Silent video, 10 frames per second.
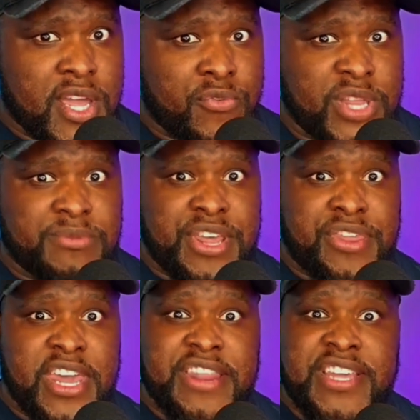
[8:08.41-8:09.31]
for them to
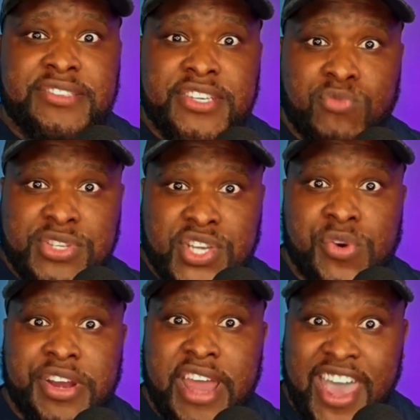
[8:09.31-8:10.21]
think this is what's
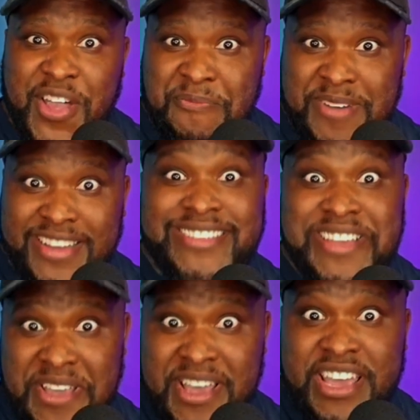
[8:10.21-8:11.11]
going to help us
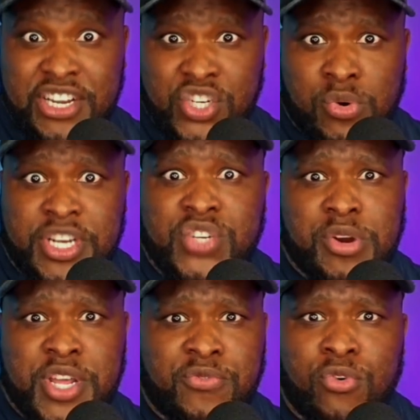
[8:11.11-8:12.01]
in
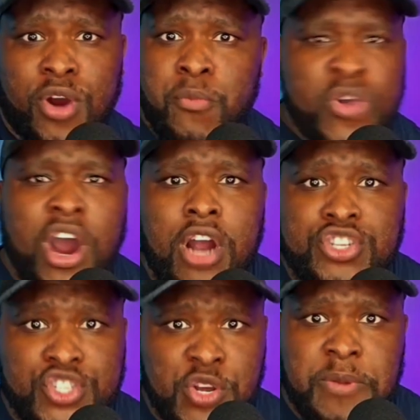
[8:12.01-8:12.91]
2024. We aren't
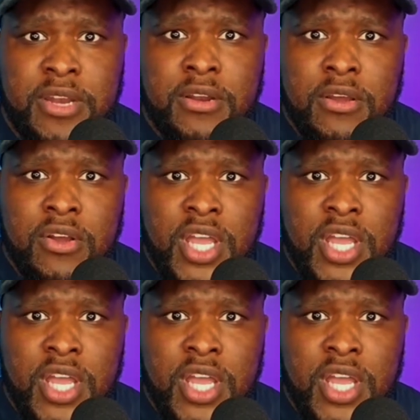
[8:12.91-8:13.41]
stupid.